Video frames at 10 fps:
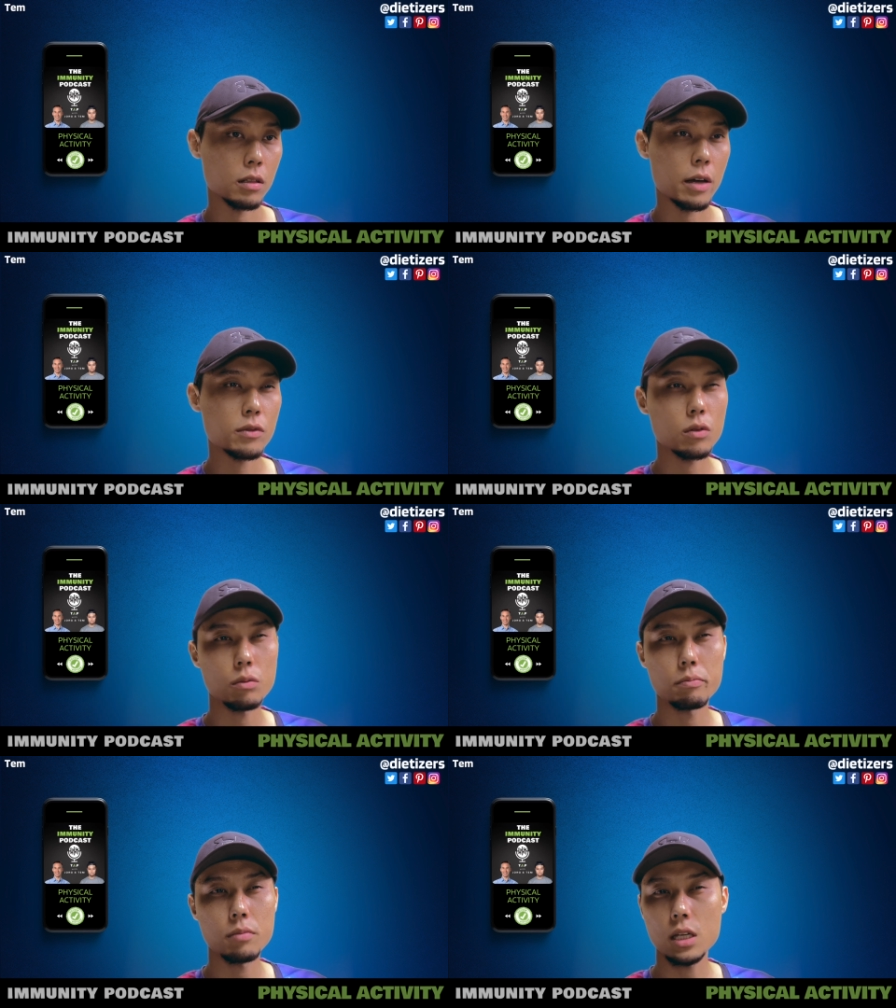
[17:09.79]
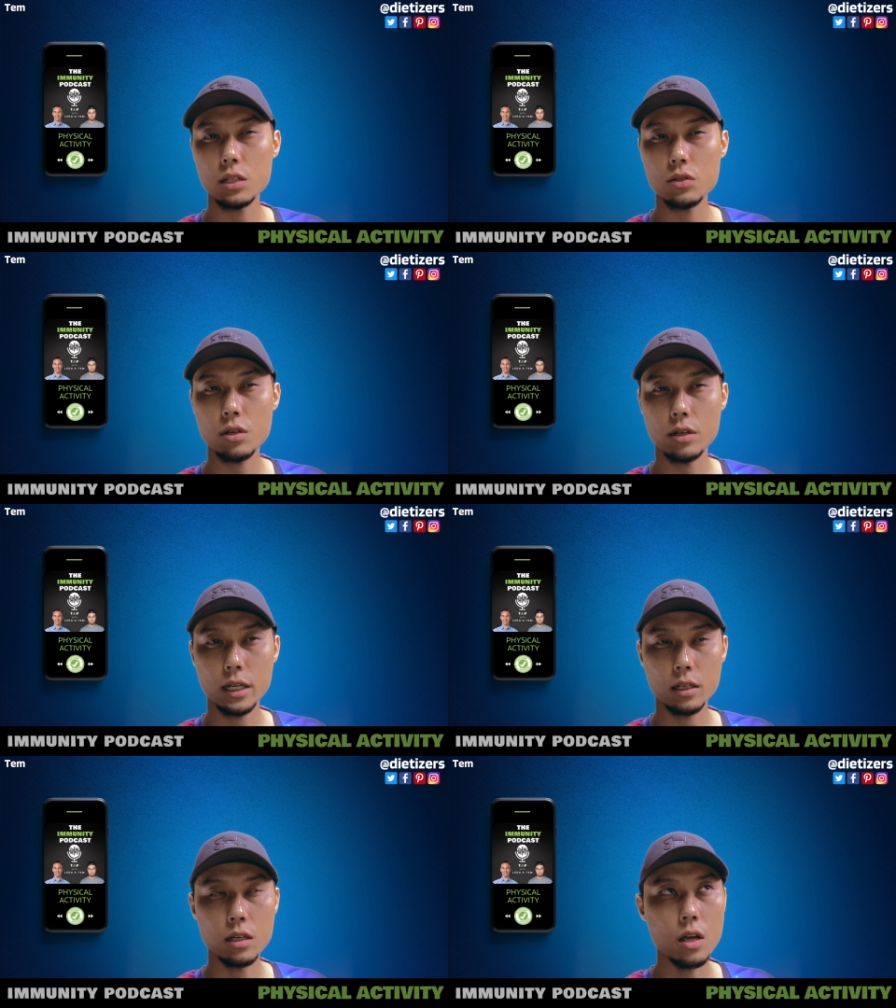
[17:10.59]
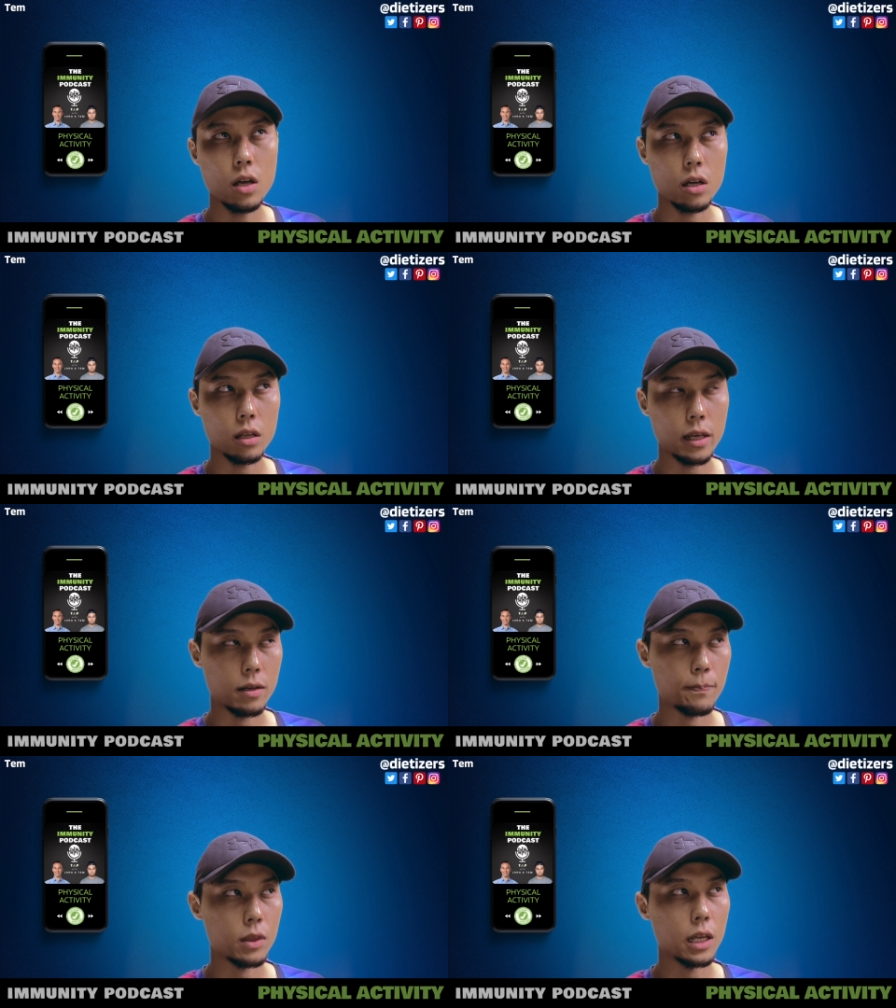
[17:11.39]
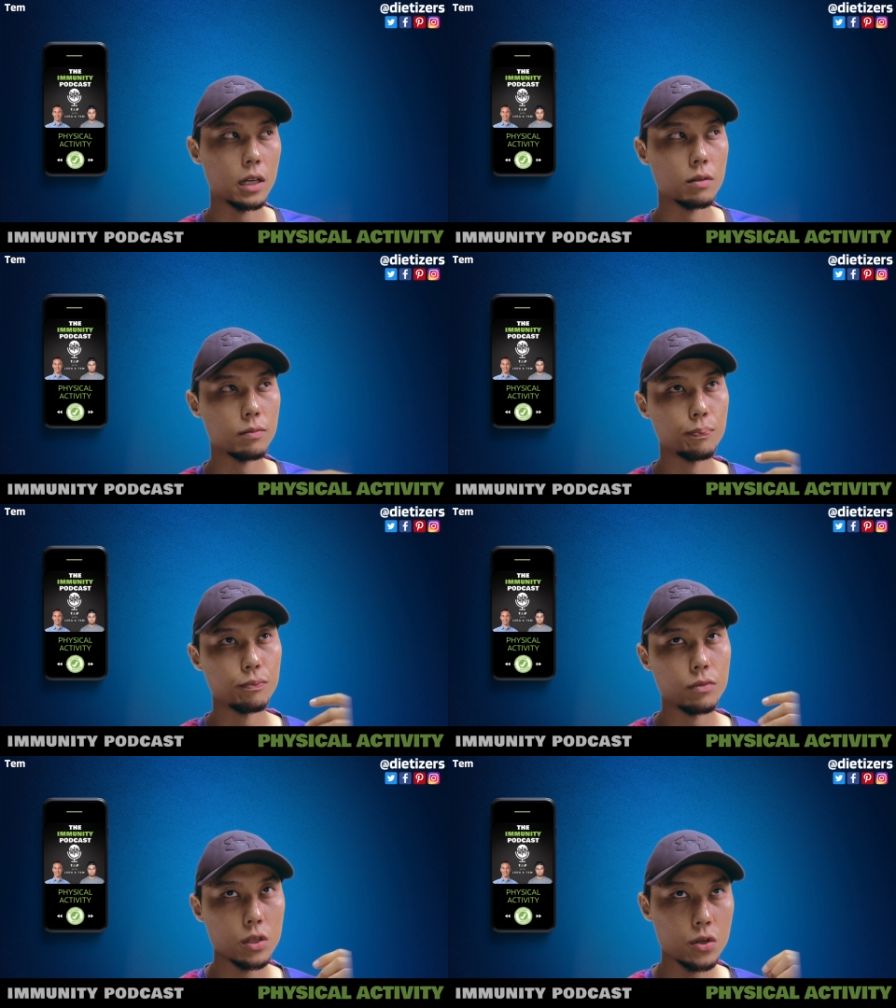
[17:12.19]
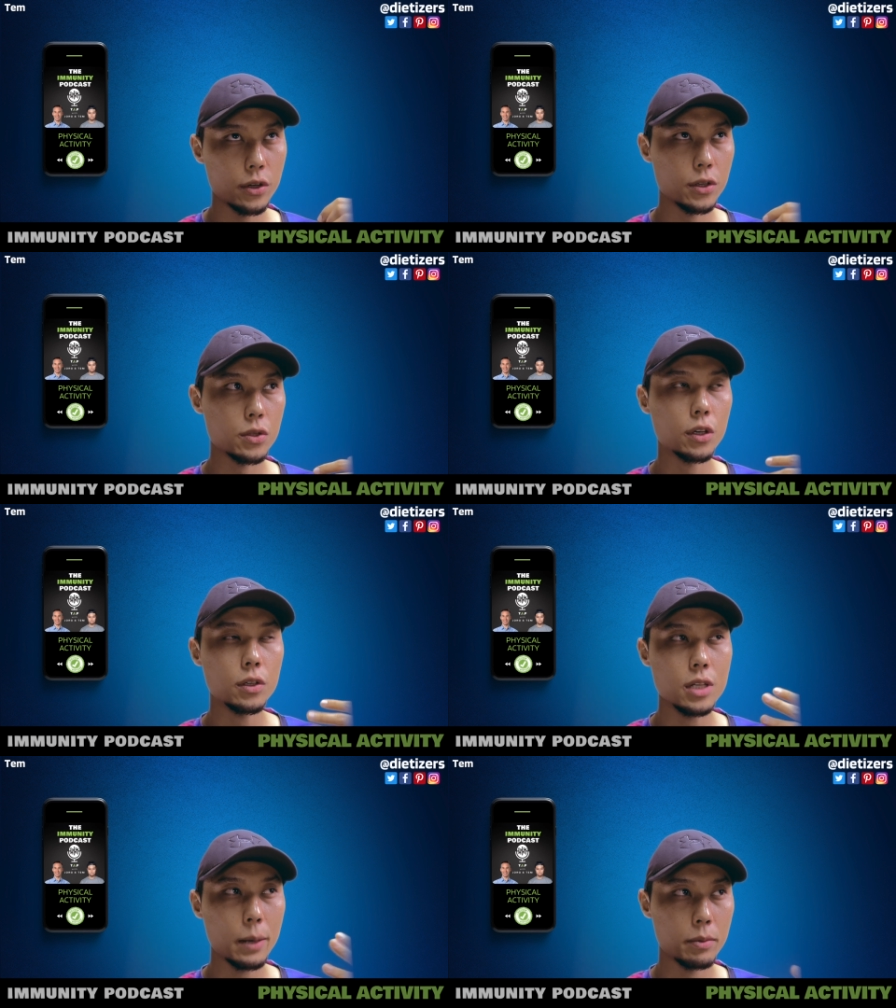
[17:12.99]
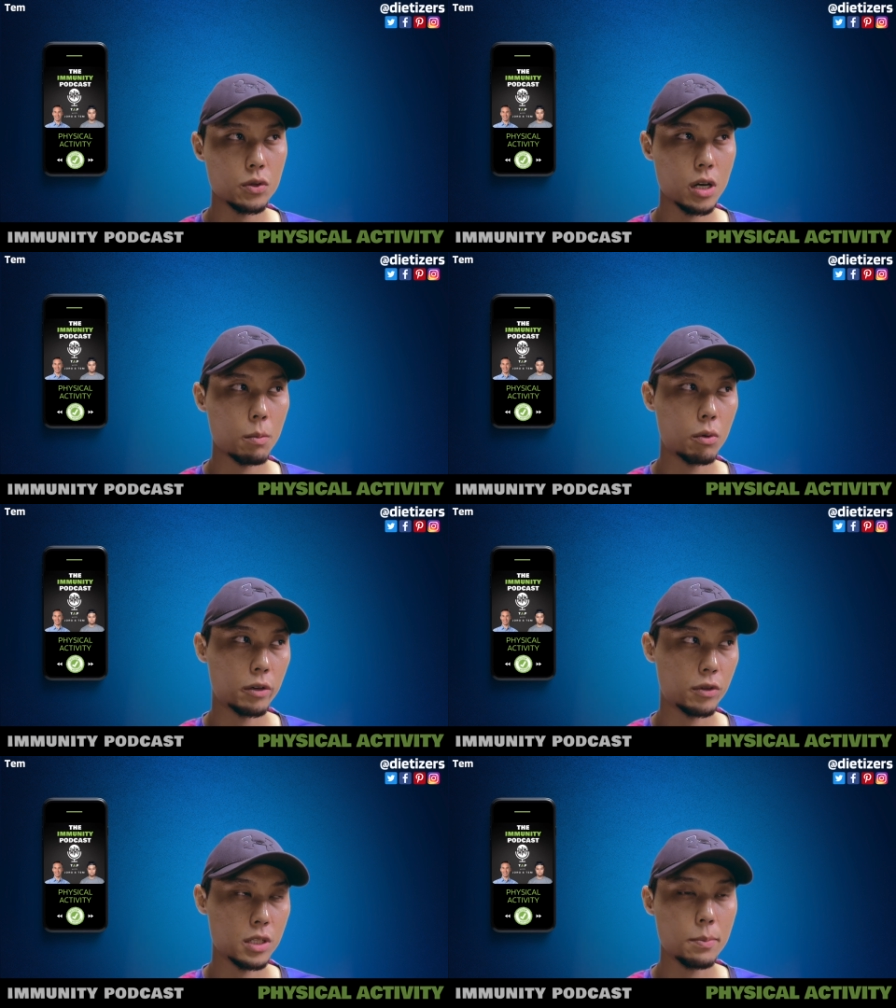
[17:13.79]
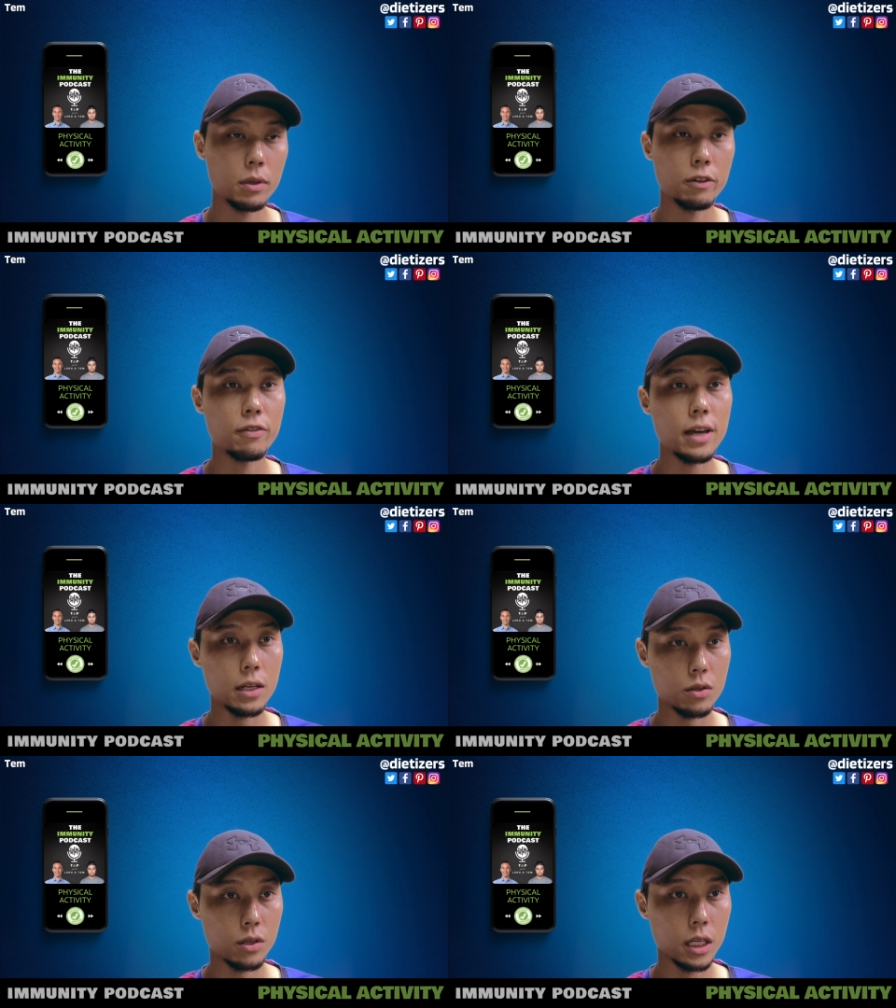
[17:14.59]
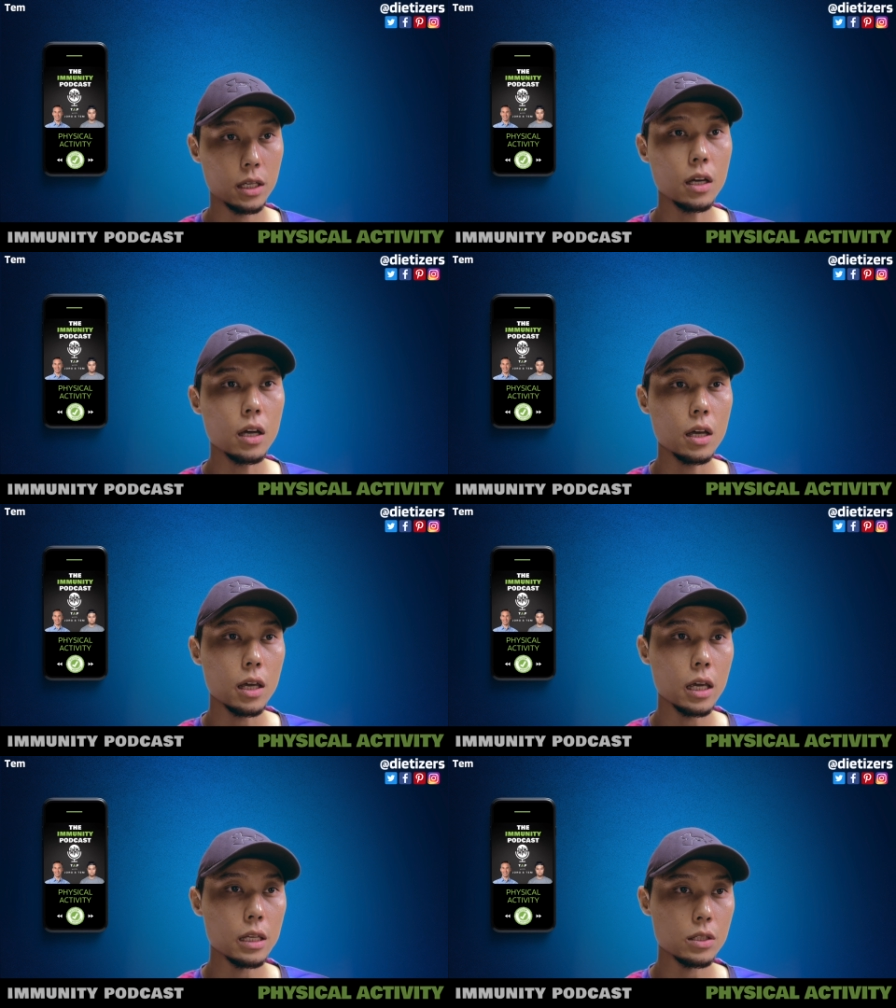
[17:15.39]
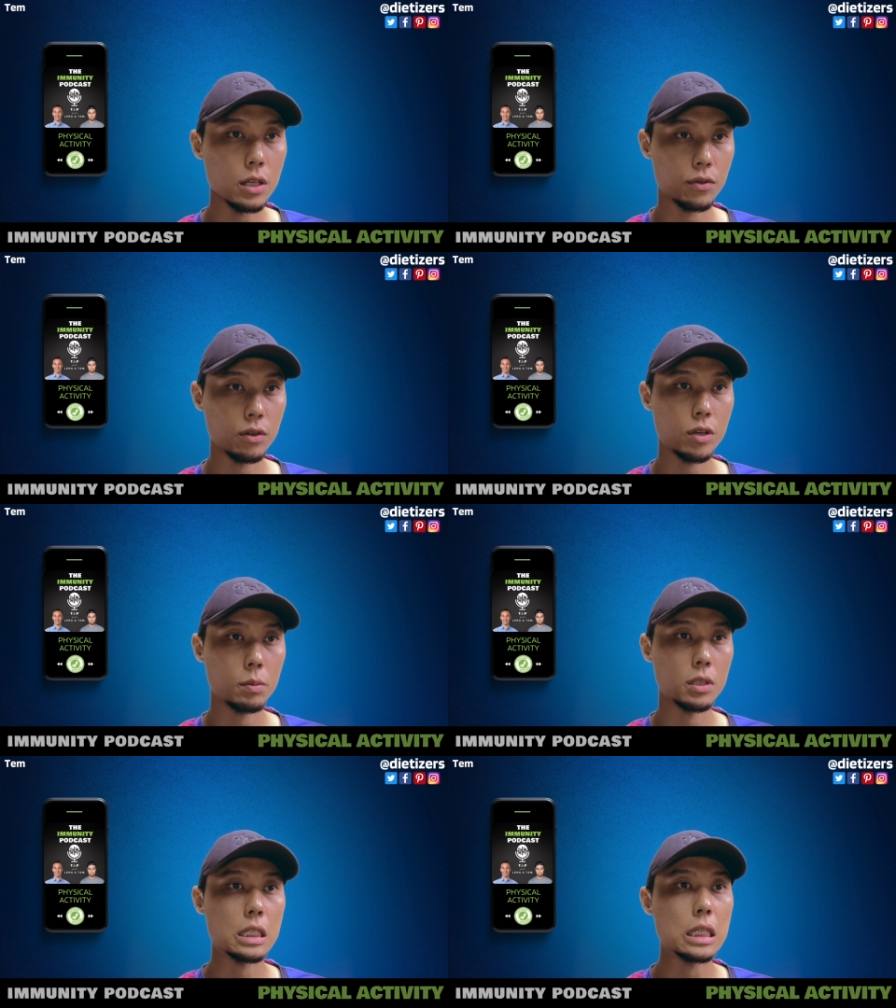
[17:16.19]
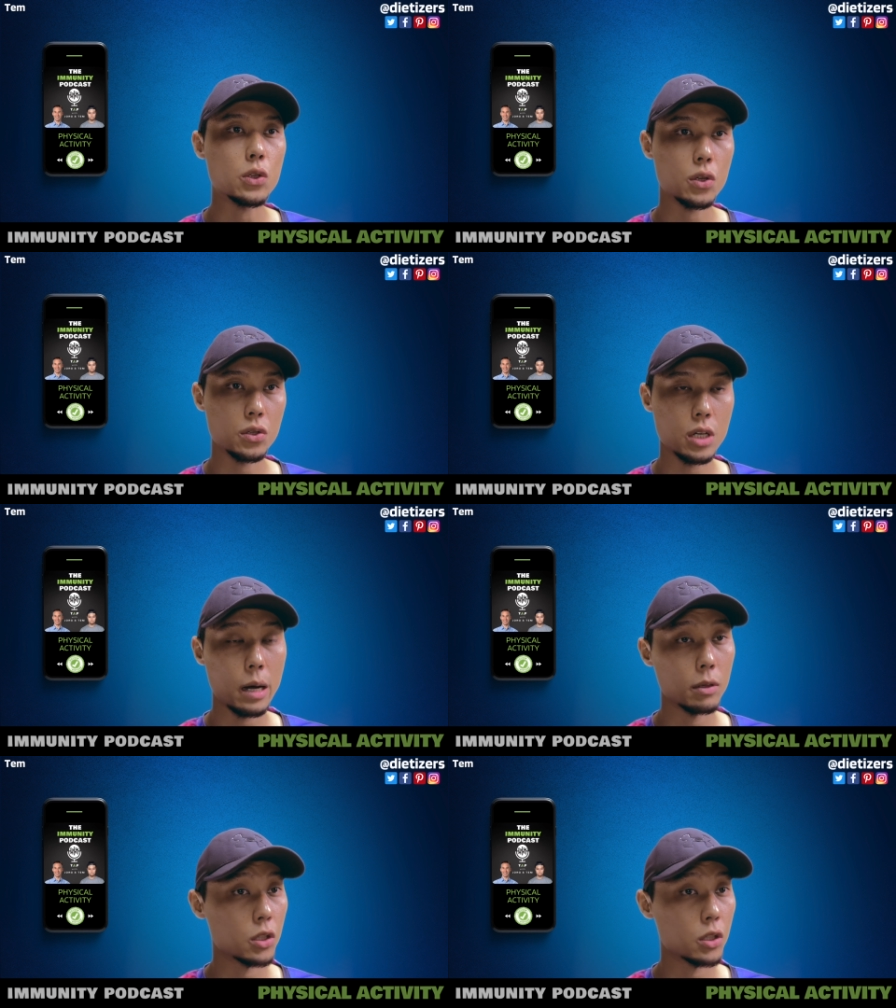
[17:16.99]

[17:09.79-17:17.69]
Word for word: You have to be considering like like consider a certain type of job where, for example, a factory is different from a teacher's job.